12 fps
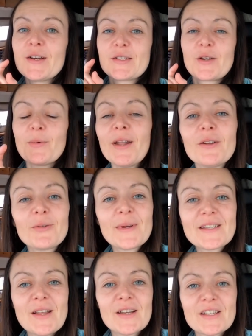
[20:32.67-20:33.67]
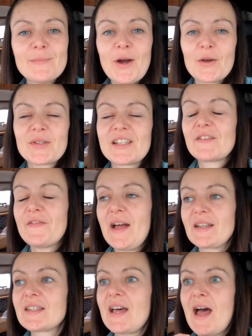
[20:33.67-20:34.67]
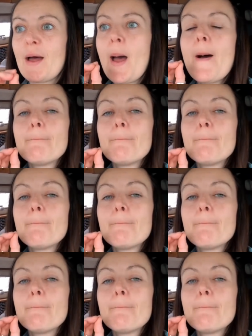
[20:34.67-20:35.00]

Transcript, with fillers: So the one that Louise likes the most is the fact that